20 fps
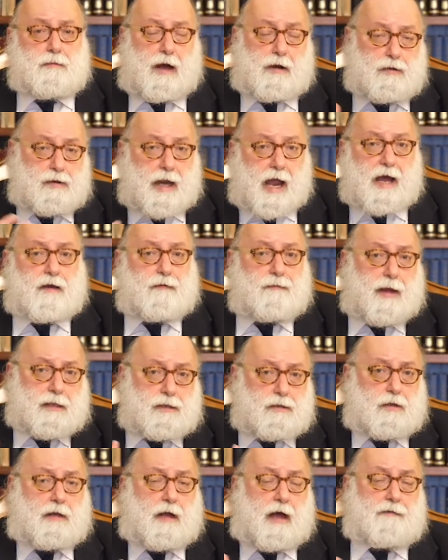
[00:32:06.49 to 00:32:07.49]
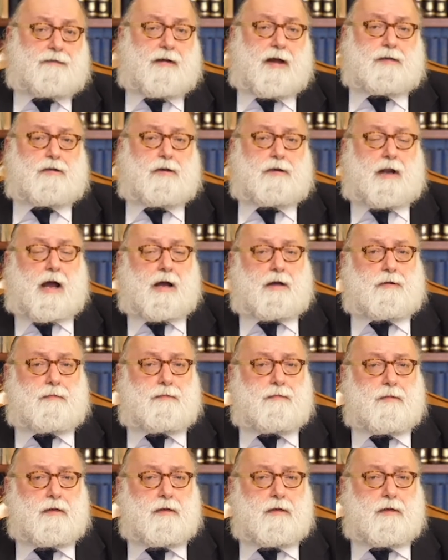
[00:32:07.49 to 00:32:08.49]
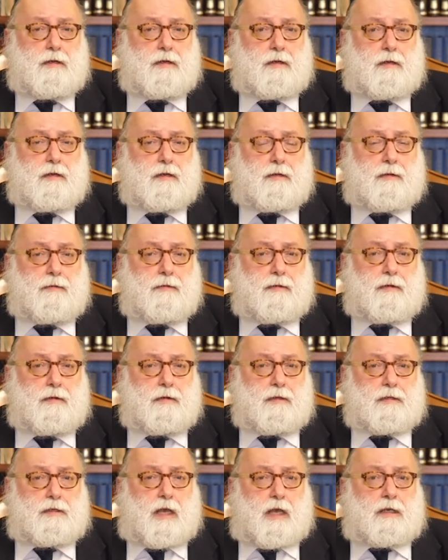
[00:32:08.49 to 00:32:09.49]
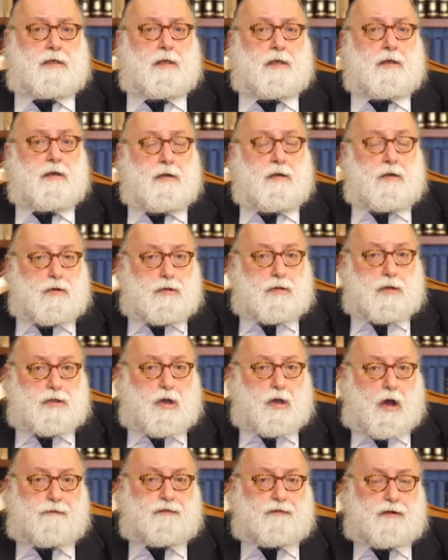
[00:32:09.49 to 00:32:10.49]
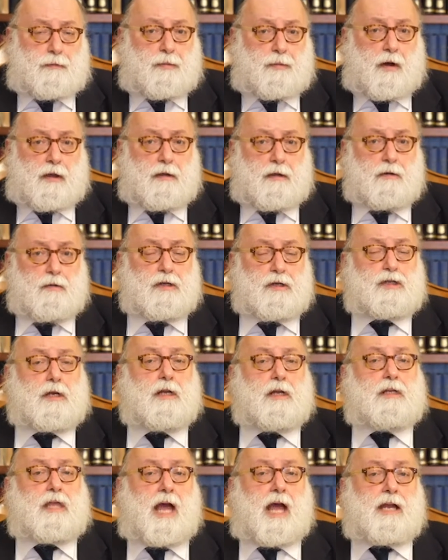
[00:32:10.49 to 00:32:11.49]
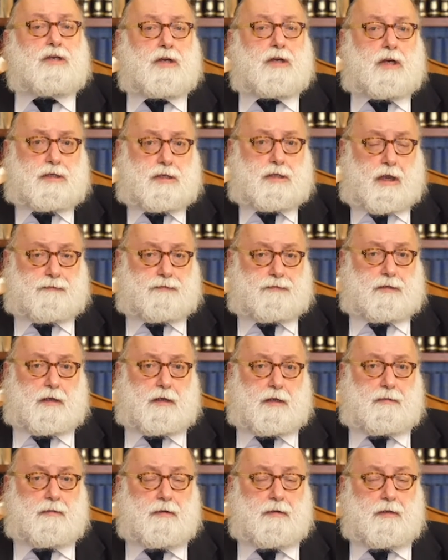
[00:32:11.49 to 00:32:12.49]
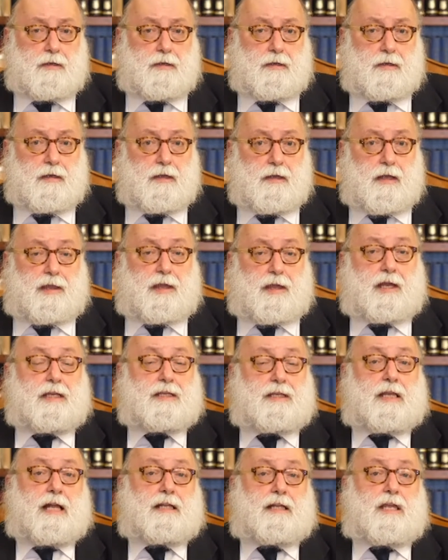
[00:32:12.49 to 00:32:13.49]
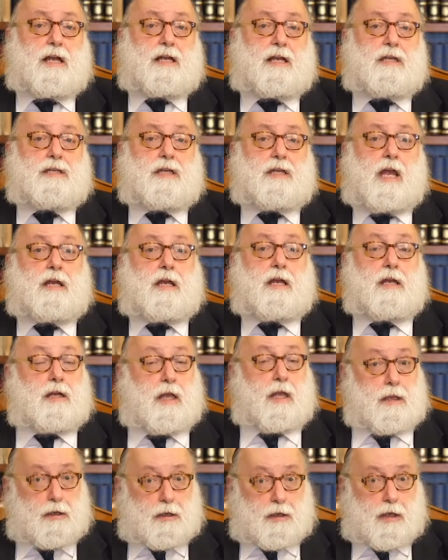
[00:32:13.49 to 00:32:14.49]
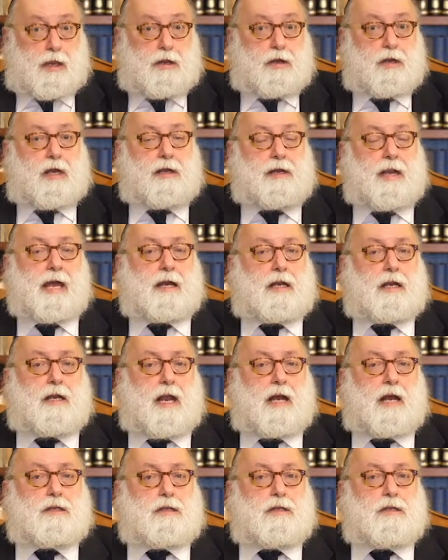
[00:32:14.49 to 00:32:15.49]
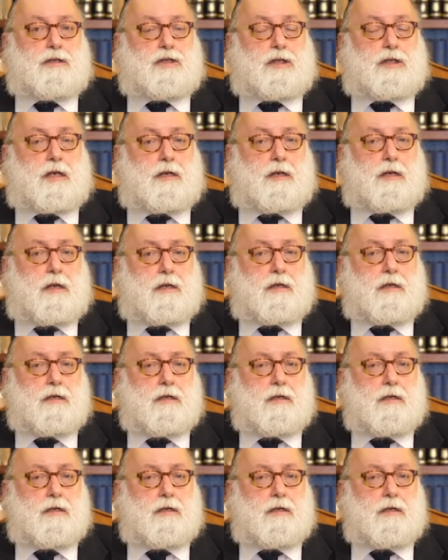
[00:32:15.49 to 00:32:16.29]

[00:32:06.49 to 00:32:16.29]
Mahu rachum atoch afato rachum. It says uladovka bay. We should attach ourselves to him. And the Chazal Taka say, can you connect to the Shechina?